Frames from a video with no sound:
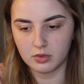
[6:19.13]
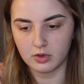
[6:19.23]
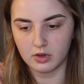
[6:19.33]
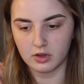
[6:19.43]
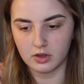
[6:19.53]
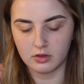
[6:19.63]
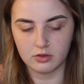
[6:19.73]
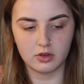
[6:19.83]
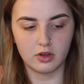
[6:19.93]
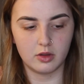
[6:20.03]
put a
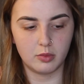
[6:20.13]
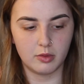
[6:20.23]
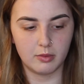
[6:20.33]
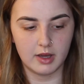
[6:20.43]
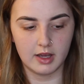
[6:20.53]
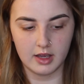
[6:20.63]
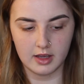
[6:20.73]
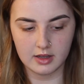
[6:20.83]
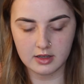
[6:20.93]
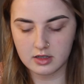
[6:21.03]
little dollop on my
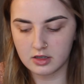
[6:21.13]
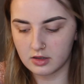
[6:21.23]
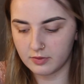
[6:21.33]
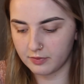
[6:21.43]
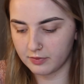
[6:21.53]
hand.